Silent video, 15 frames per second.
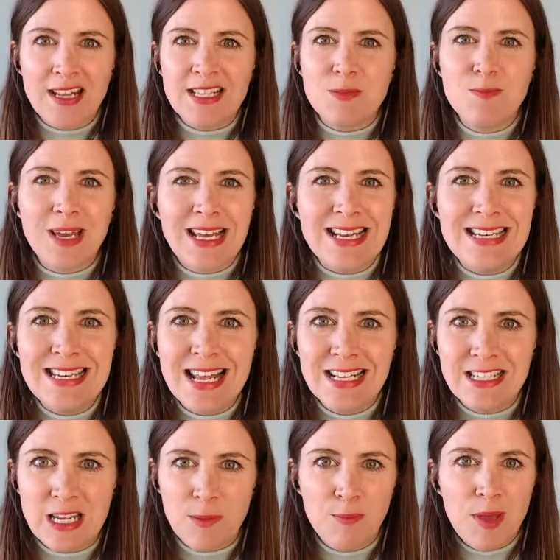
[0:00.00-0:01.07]
is
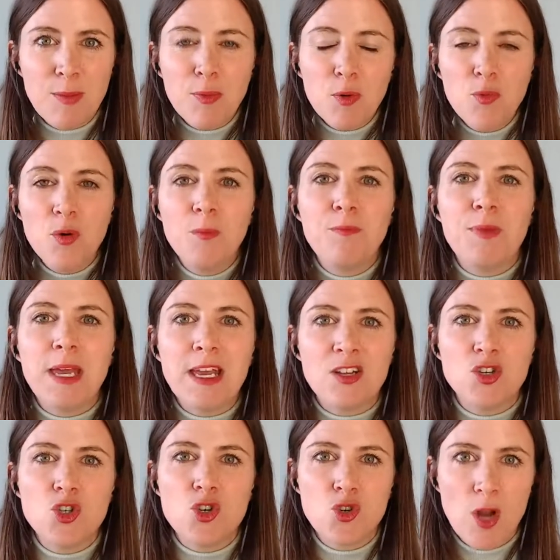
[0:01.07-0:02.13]
magnetic. People will be
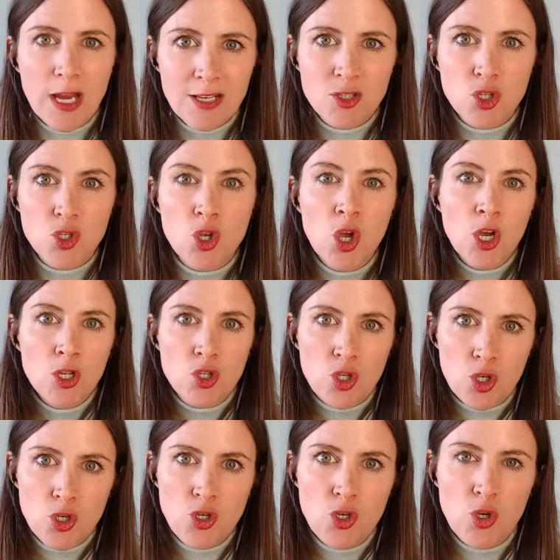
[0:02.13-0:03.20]
attracted
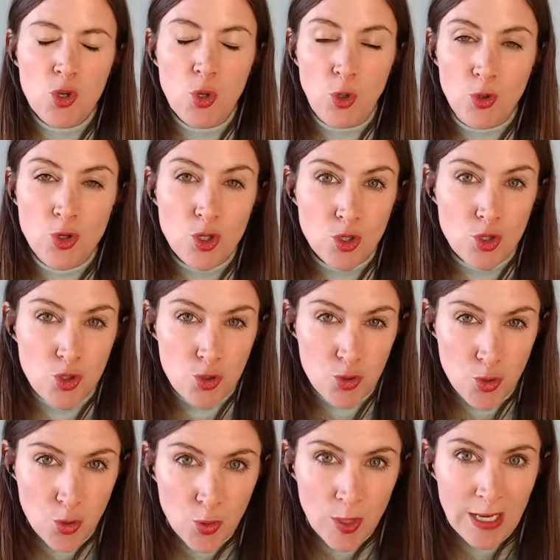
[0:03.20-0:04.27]
to you, who you
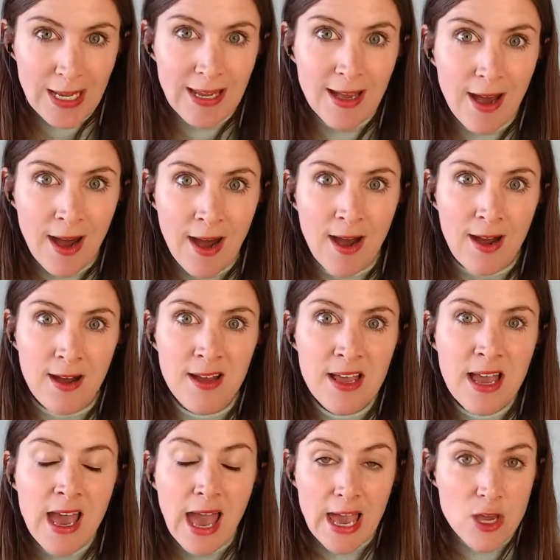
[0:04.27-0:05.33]
truly are.
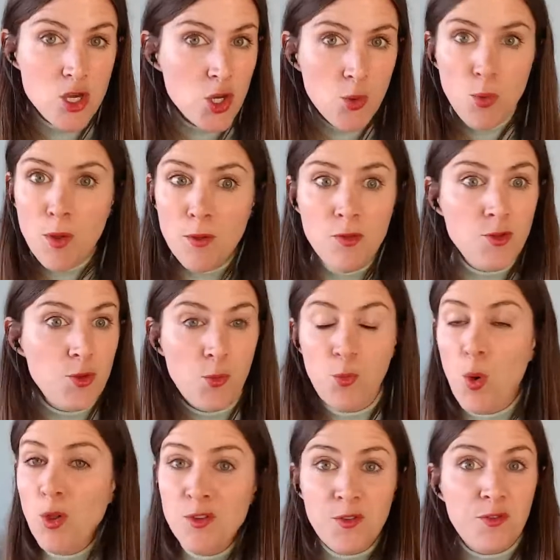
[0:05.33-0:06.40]
And you
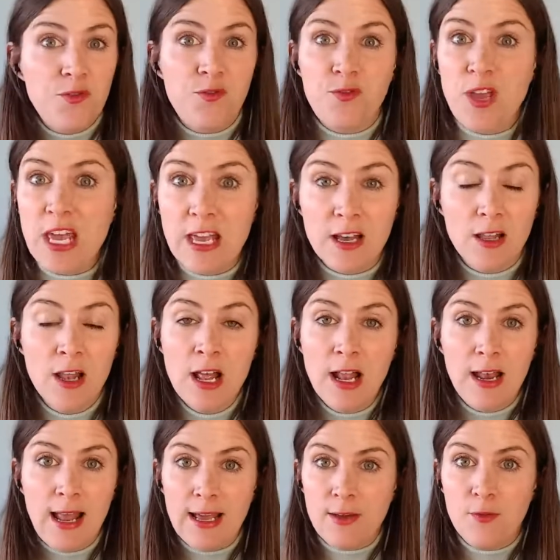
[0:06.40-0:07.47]
won't feel
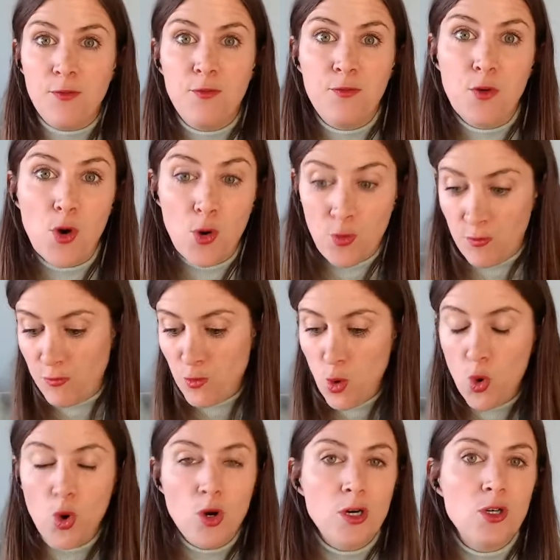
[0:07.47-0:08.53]
like a
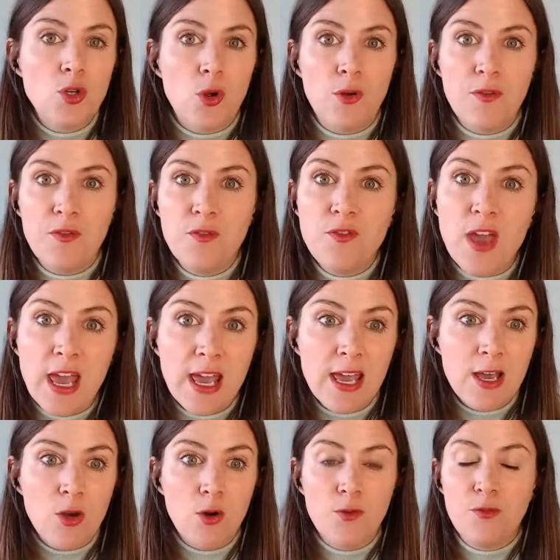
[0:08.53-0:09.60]
fraud or a
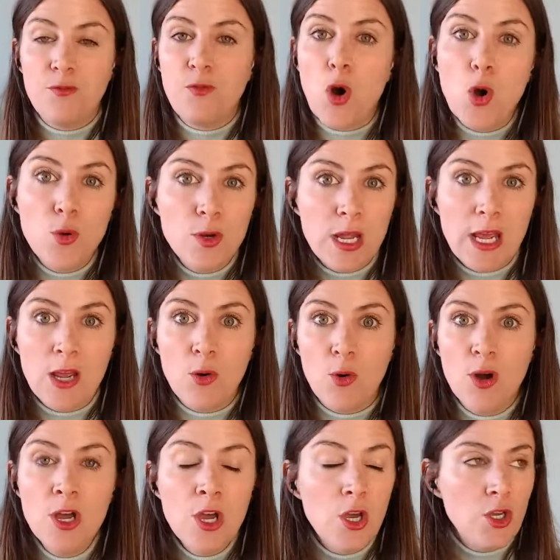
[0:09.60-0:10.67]
fake or phony,
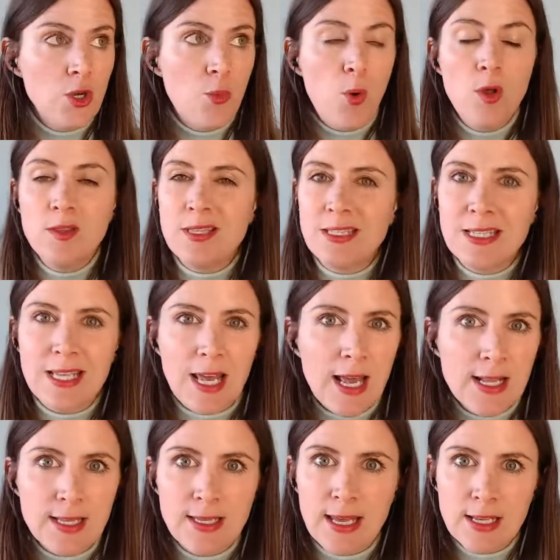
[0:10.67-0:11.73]
or you won't
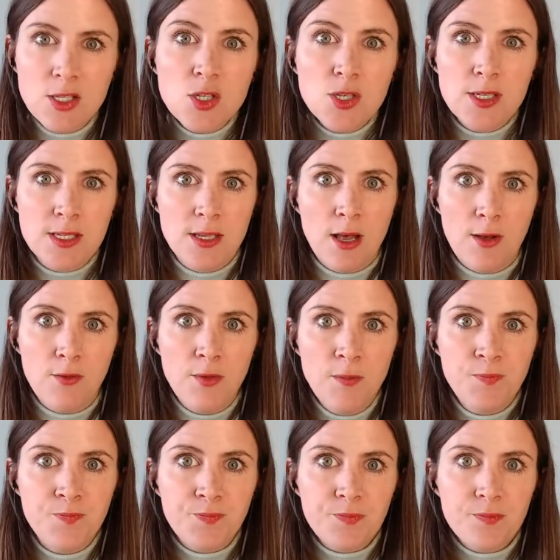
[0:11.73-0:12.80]
second guess yourself,
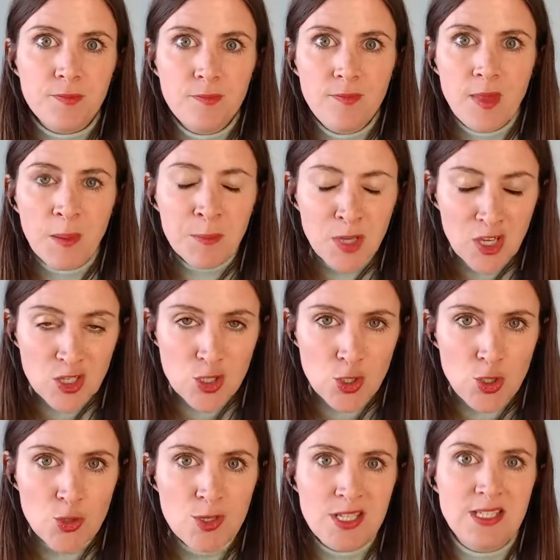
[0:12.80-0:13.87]
because
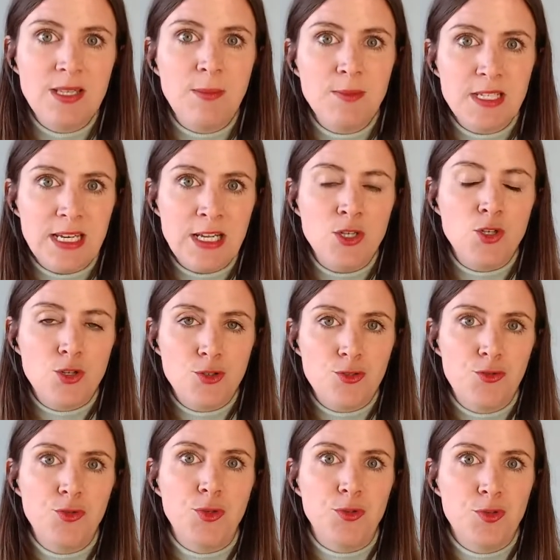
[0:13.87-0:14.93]
you stepped in your
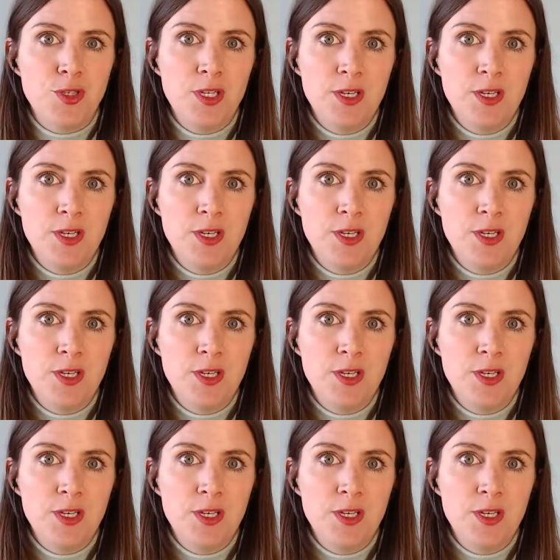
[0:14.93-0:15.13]
truth.